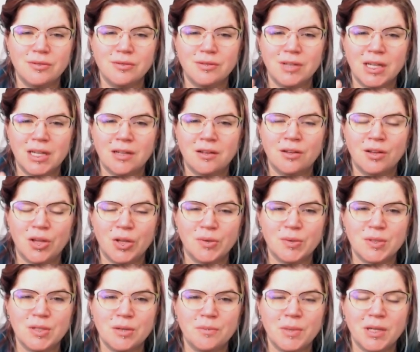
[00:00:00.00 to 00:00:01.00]
like
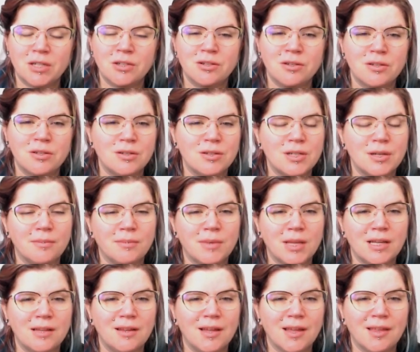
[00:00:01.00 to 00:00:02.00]
closer pictures or
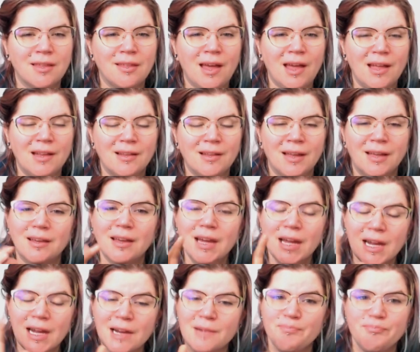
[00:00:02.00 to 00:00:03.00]
something like that. Like
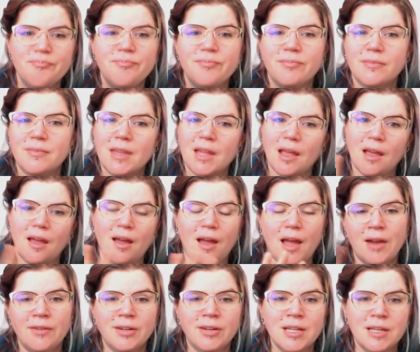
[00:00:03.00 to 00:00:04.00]

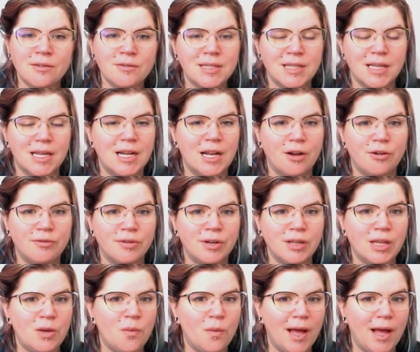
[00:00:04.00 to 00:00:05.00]
everything was laid out
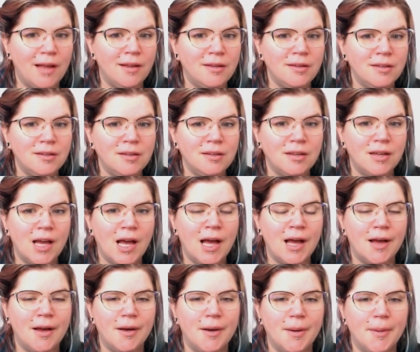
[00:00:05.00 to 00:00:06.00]
really well,
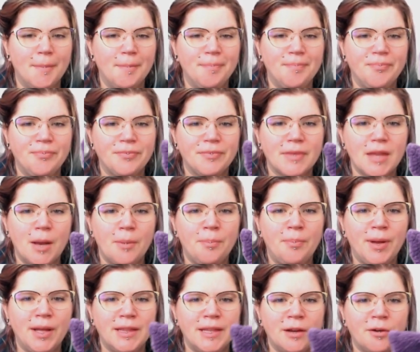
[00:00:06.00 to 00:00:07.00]

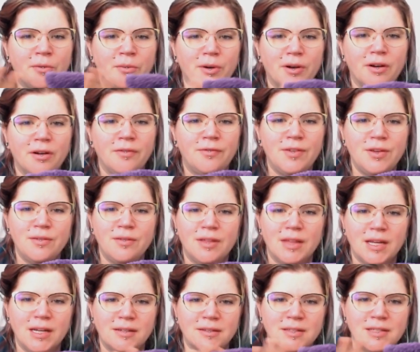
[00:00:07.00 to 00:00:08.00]
but there were a few
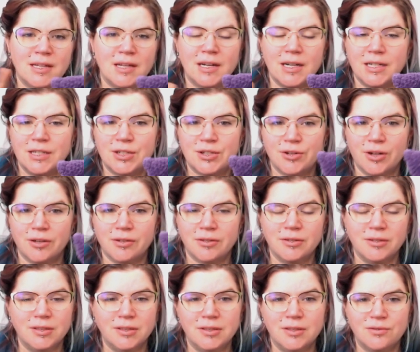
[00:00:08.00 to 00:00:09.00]
things that I
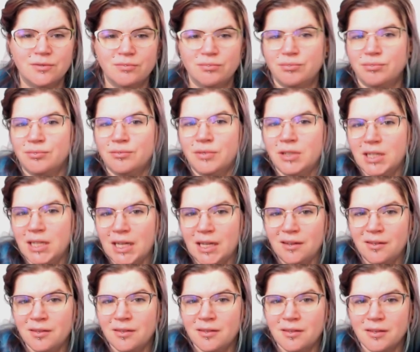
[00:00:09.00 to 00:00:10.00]
struggled
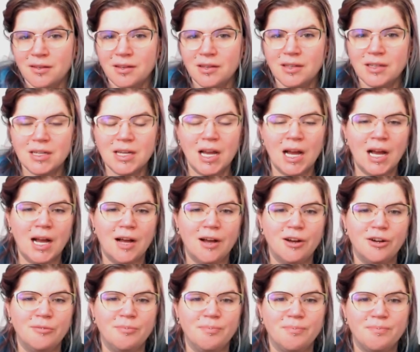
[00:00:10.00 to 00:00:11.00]
with.
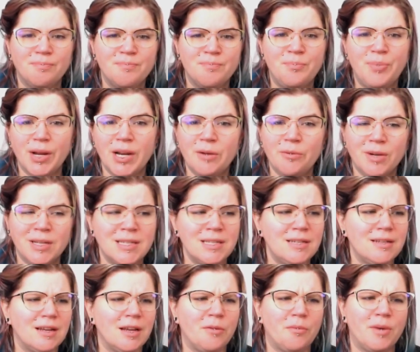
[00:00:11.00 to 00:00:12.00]
But it
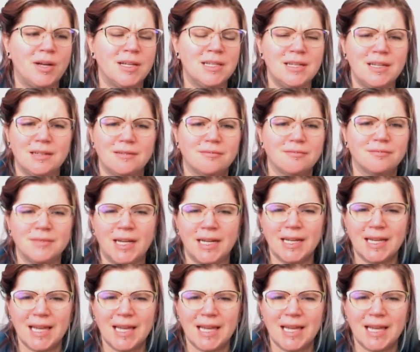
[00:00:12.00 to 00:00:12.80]
wasn't like